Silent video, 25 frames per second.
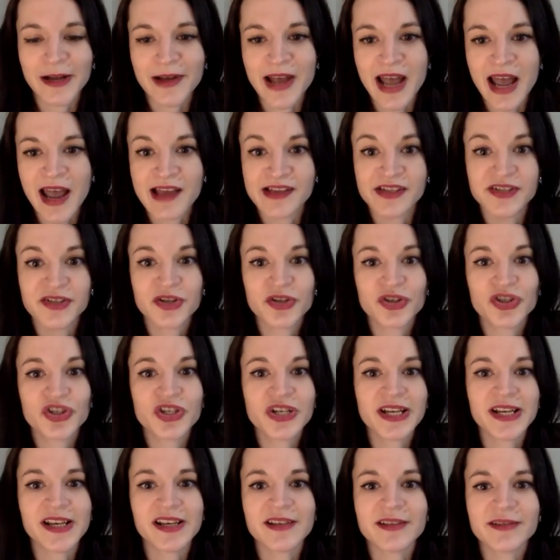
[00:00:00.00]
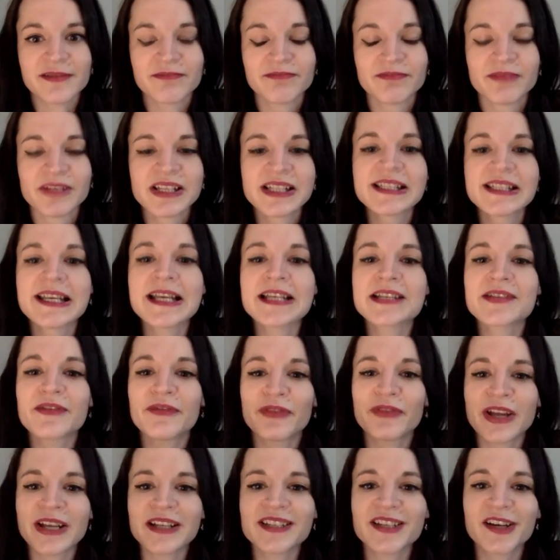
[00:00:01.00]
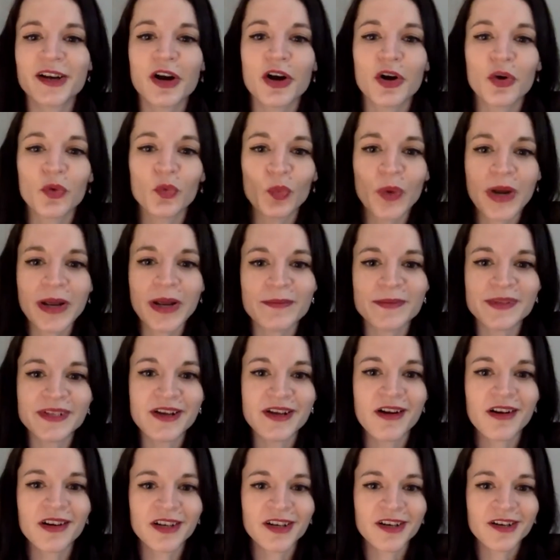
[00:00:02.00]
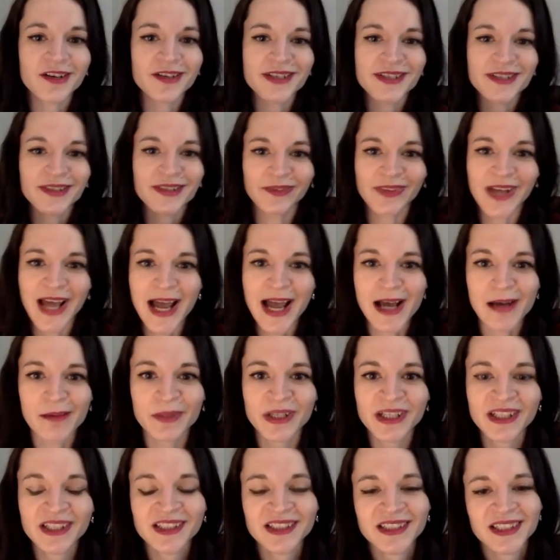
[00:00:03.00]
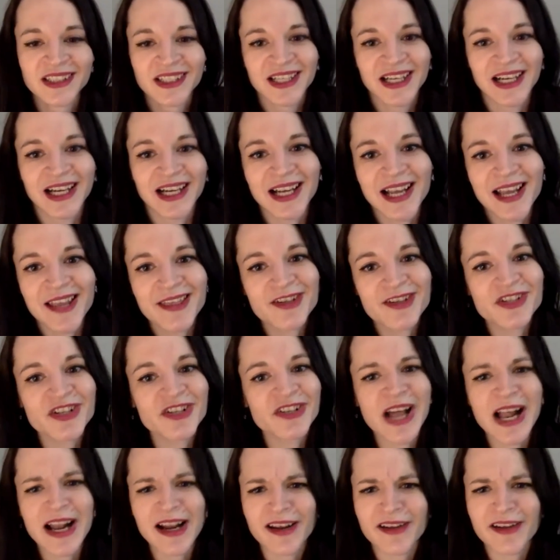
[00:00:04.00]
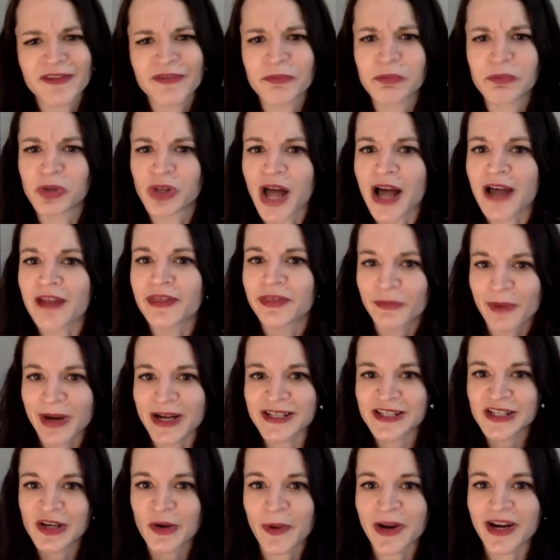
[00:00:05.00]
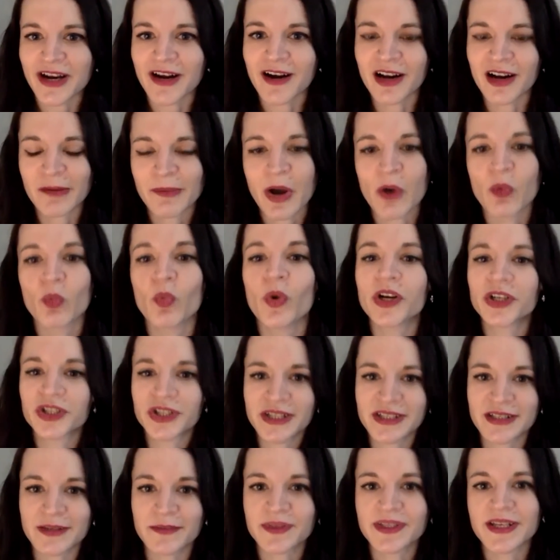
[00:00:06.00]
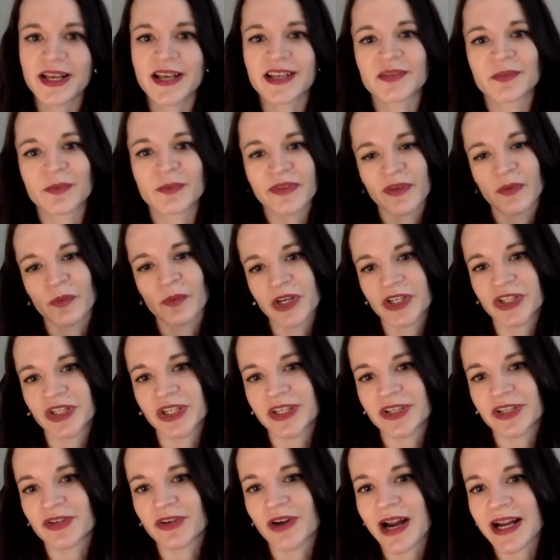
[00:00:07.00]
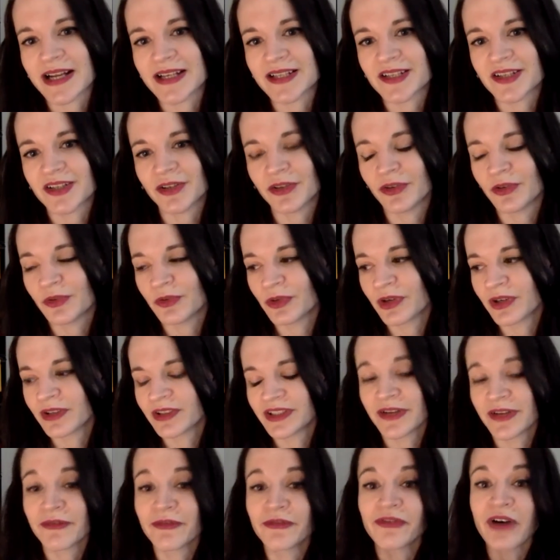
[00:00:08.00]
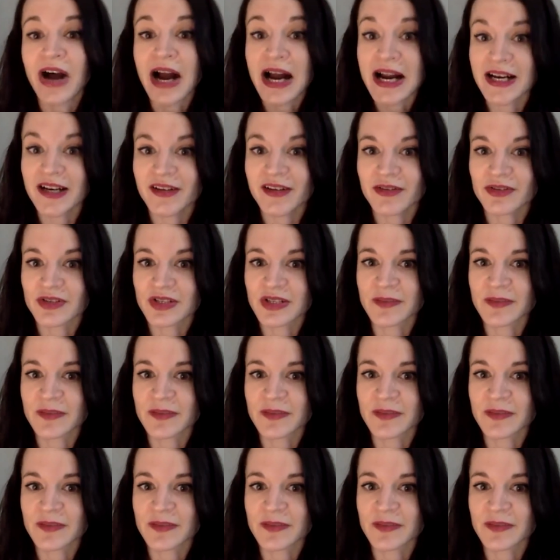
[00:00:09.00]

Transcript: as she sees fit to her whims on her slab. And there's a lot of plot threads going on about what she's obsessed with and what she's trying to find. There's a